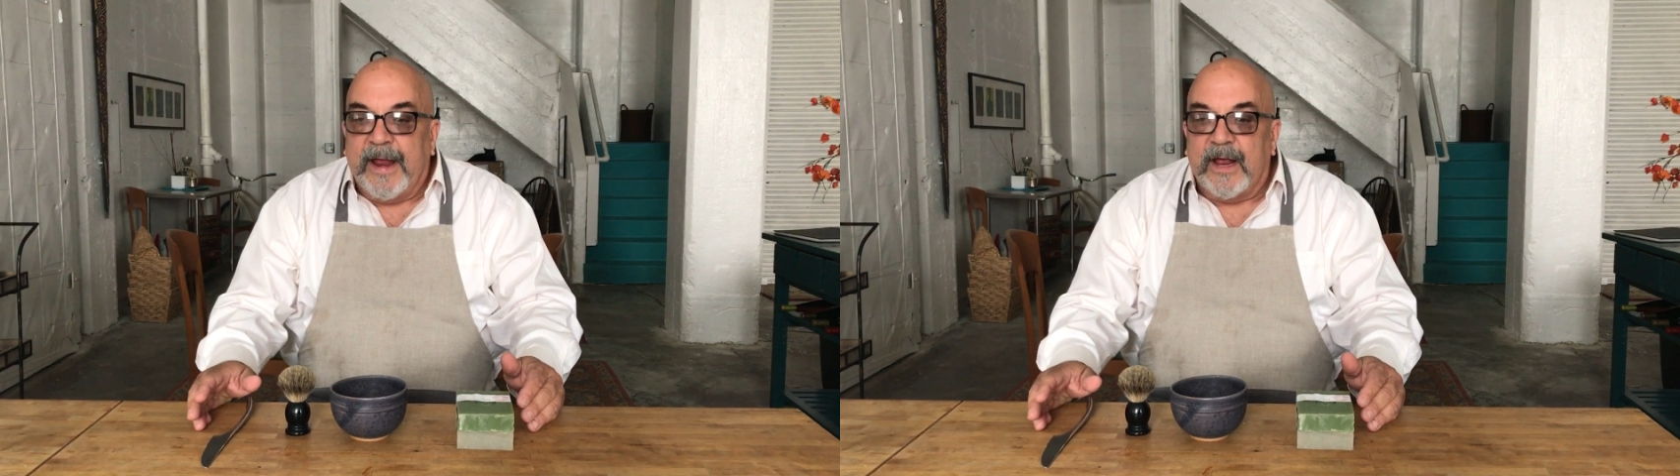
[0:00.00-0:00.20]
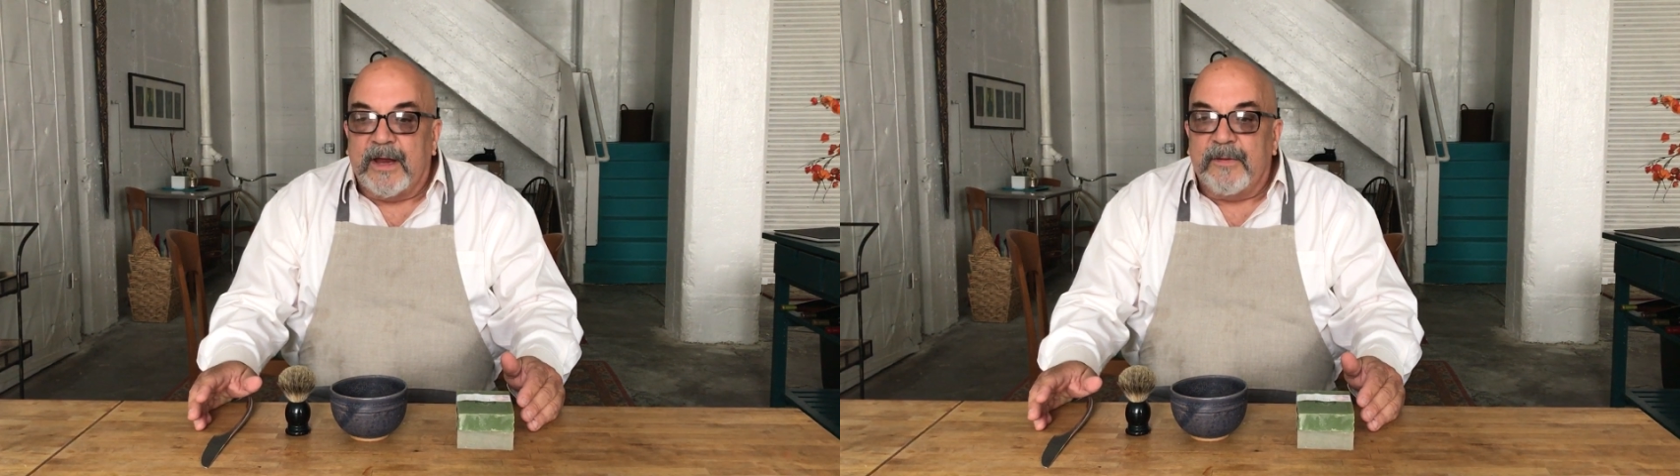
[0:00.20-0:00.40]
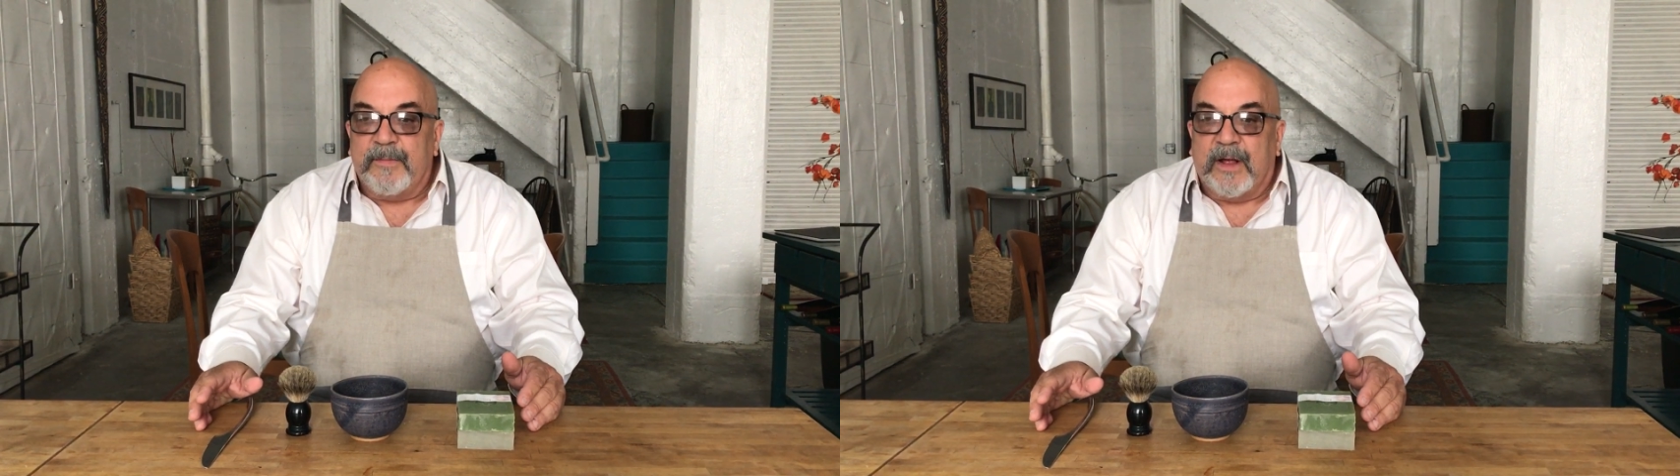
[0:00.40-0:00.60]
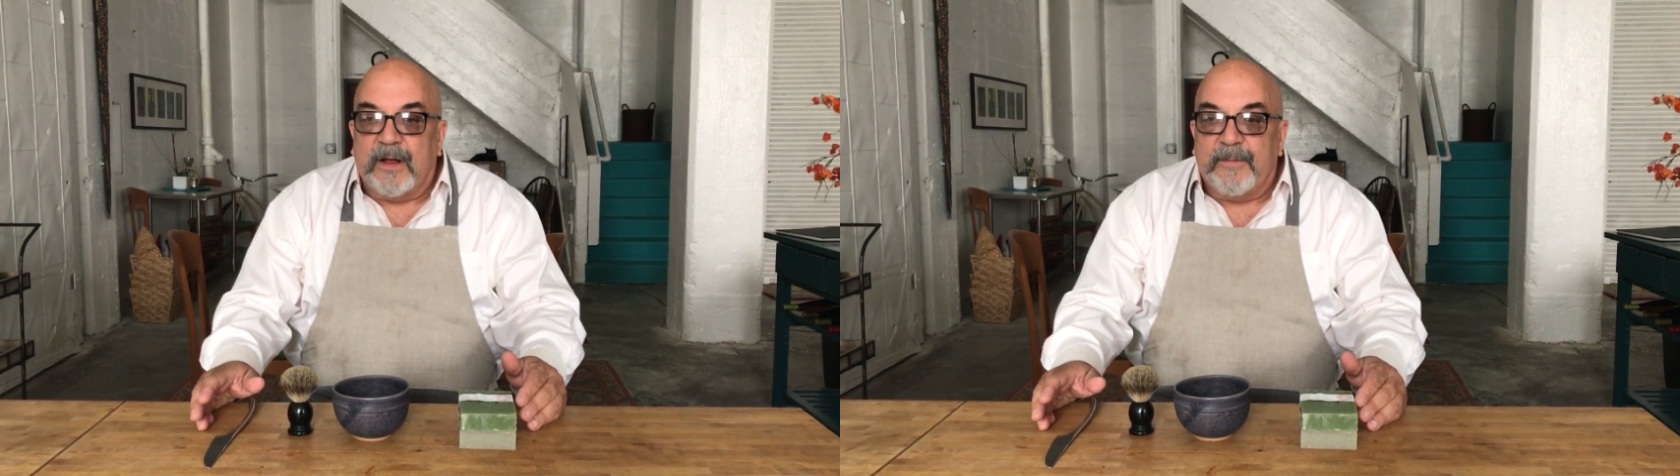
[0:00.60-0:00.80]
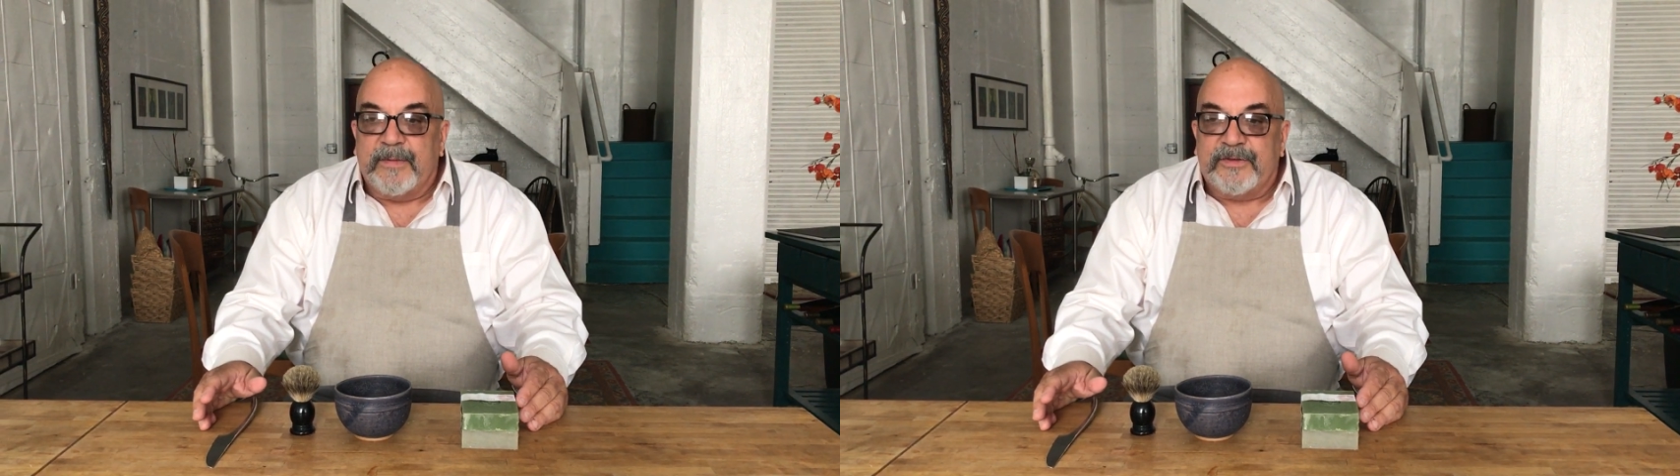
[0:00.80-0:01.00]
and
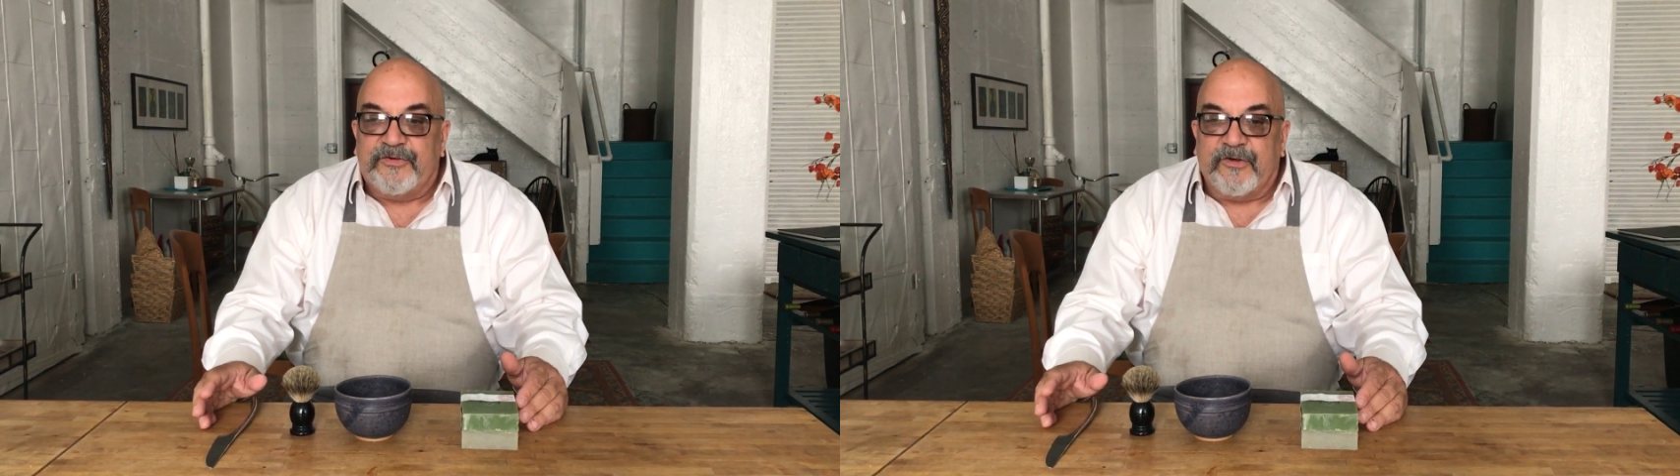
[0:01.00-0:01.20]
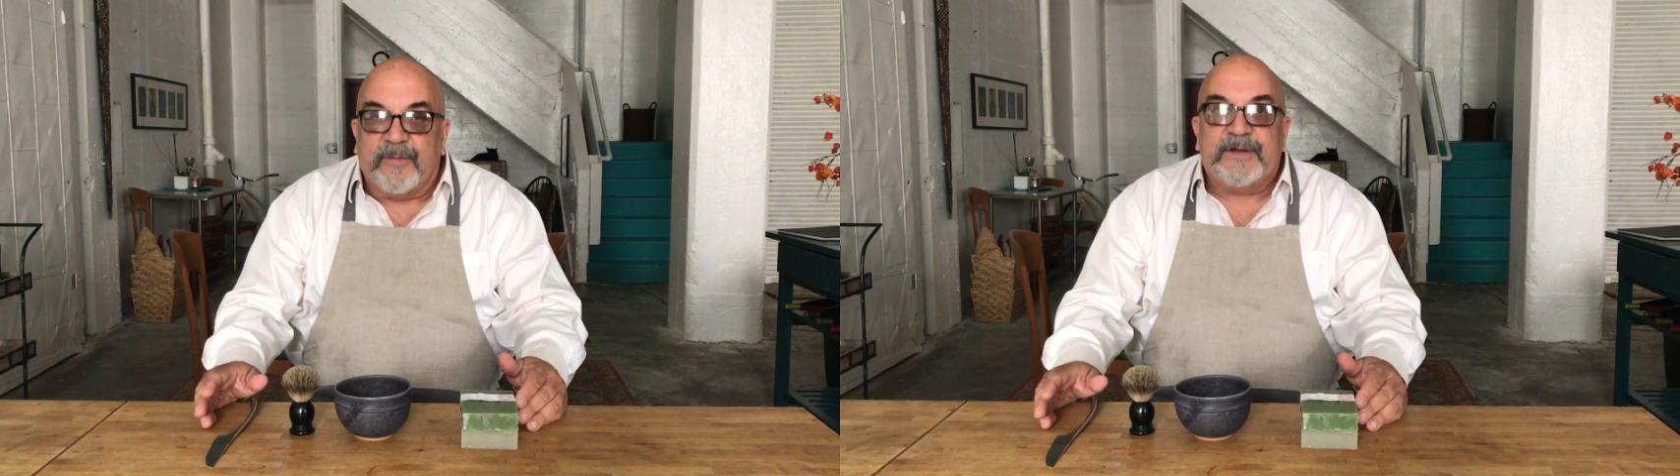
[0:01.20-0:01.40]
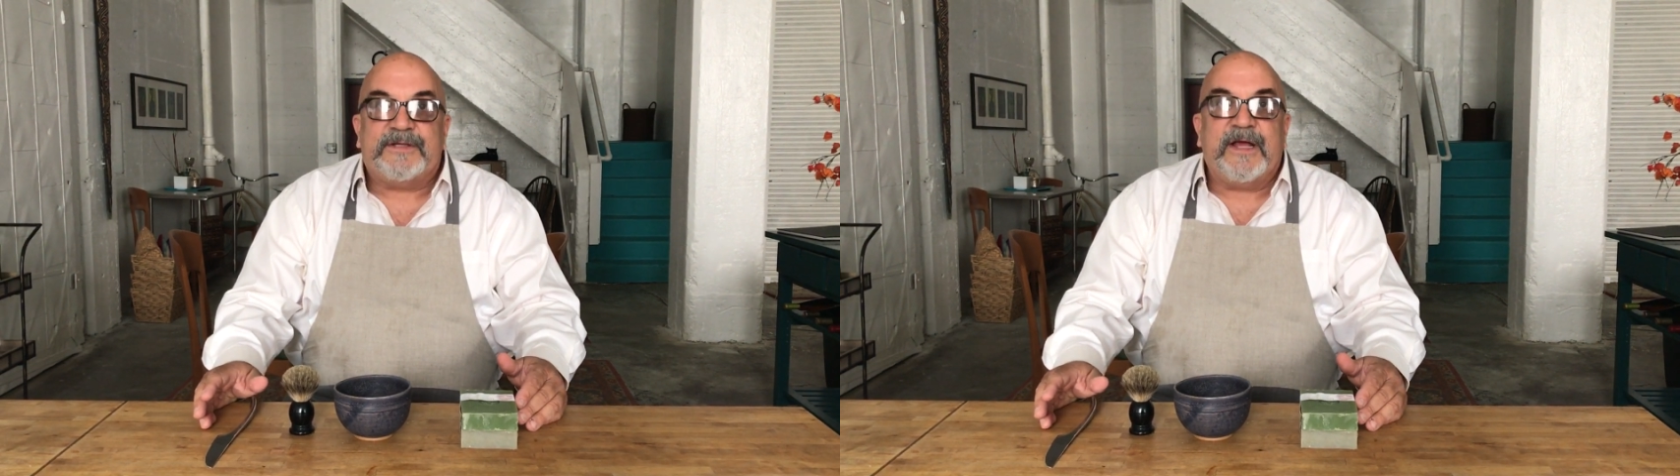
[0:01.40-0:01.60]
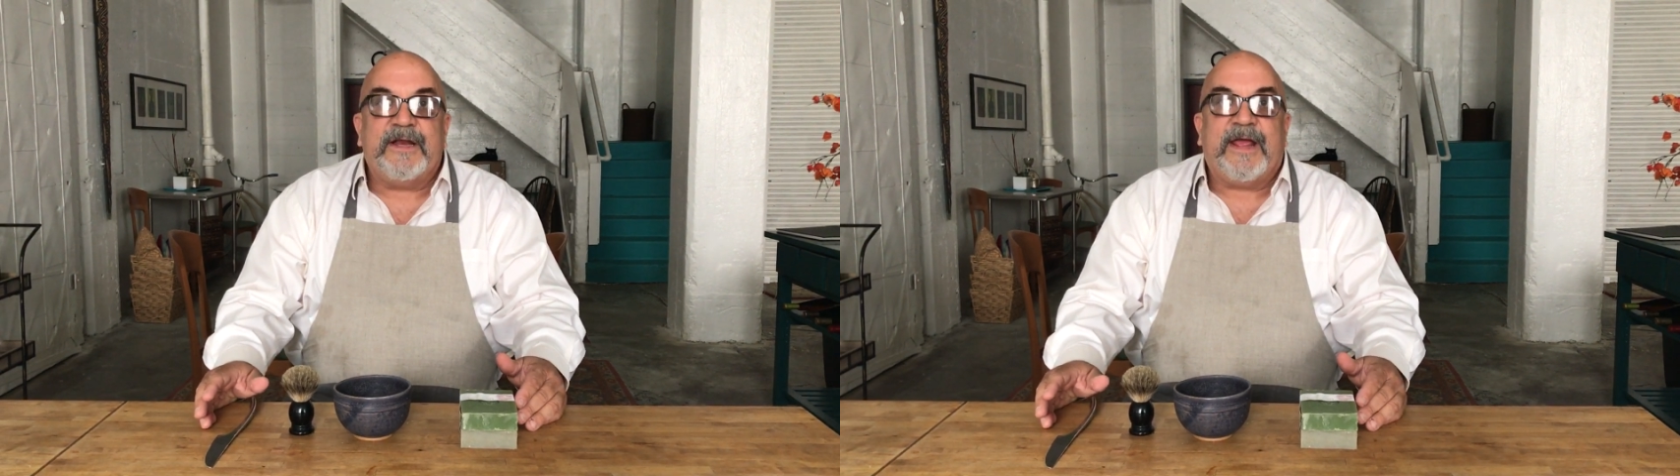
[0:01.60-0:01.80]
the gentleman said,